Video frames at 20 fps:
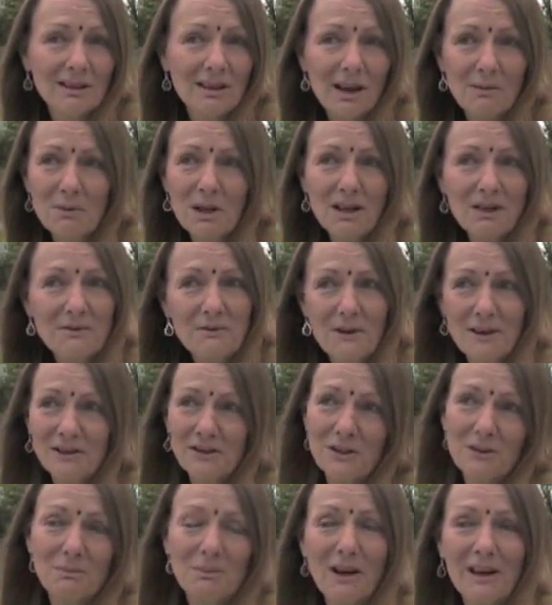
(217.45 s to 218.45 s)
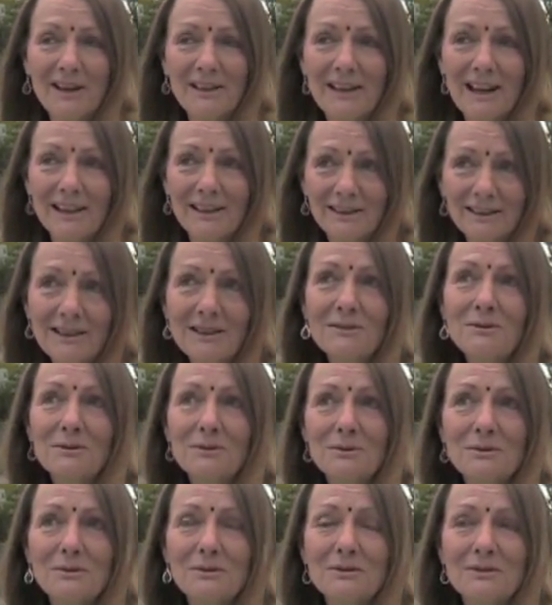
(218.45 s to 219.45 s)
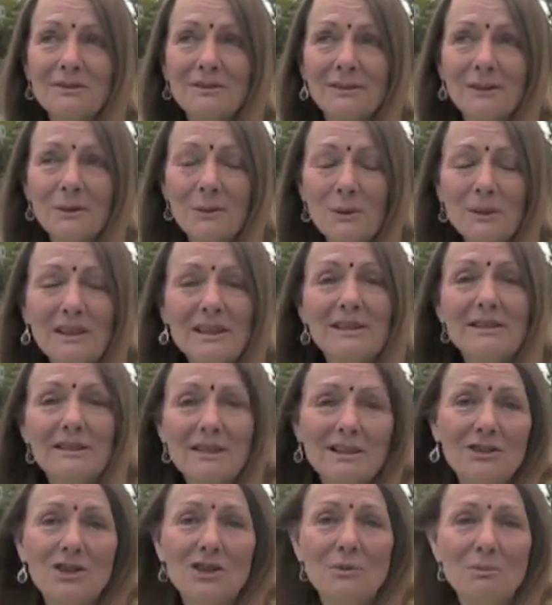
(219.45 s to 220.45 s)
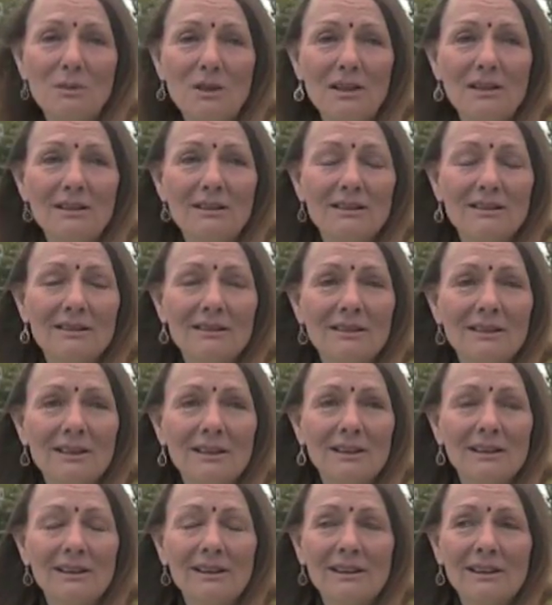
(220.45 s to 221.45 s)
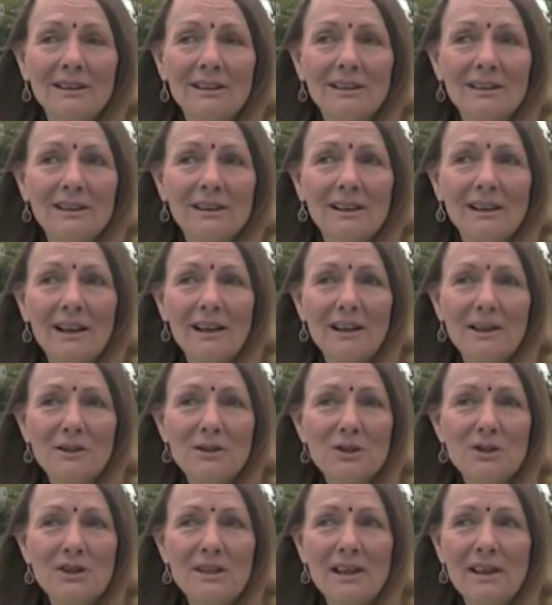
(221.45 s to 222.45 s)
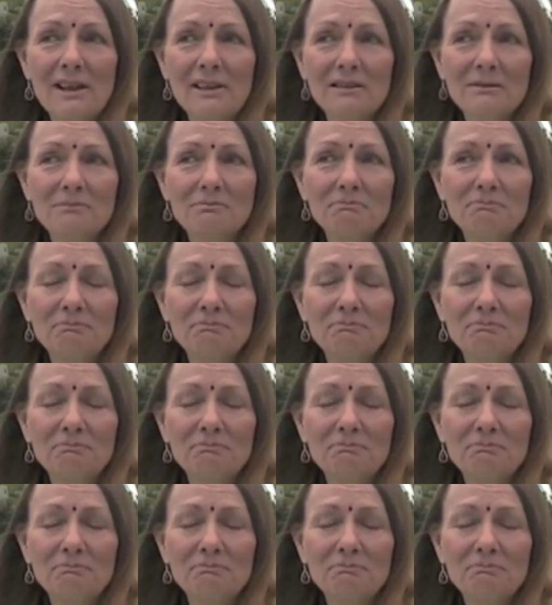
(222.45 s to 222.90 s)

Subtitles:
I'm not affected by it. I live what he's teaching me. I understand.